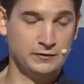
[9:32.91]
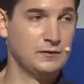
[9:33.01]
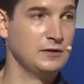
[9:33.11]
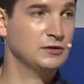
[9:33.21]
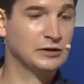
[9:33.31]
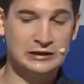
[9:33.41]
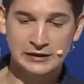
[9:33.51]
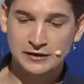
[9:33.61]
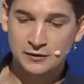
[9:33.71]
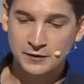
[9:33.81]
you
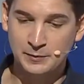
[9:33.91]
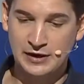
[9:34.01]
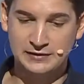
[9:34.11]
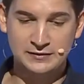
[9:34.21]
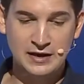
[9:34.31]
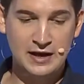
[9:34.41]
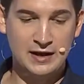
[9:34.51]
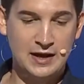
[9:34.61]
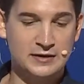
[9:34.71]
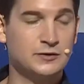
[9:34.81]
click on the button
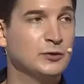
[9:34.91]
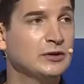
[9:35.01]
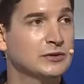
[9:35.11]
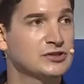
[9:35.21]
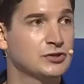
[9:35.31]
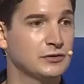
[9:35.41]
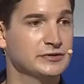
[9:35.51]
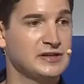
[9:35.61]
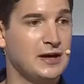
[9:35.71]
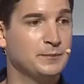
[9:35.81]
and a request shows
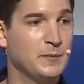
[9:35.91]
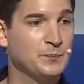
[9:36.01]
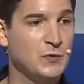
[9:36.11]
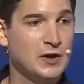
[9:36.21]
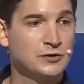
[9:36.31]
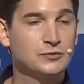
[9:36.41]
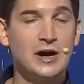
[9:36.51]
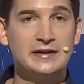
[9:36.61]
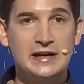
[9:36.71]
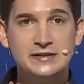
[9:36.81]
up to
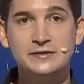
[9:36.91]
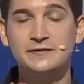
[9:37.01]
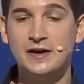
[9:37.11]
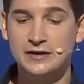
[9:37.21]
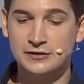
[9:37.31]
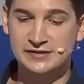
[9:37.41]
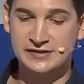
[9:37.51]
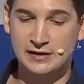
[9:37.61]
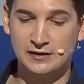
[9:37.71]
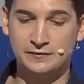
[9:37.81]
identify
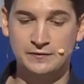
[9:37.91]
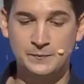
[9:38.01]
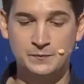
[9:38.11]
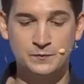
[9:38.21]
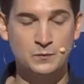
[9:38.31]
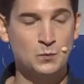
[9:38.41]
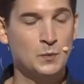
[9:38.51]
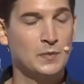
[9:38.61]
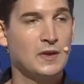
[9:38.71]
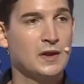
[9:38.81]
yourself.
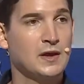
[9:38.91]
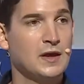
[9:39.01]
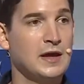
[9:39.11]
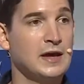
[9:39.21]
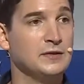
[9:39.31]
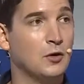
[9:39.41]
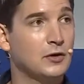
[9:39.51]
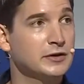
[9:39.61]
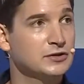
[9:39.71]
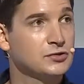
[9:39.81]
In
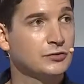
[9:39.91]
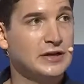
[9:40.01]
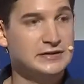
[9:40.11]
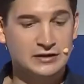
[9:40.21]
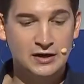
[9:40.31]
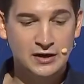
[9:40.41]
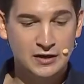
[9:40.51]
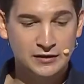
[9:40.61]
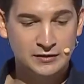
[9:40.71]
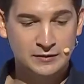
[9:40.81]
order to rent a car,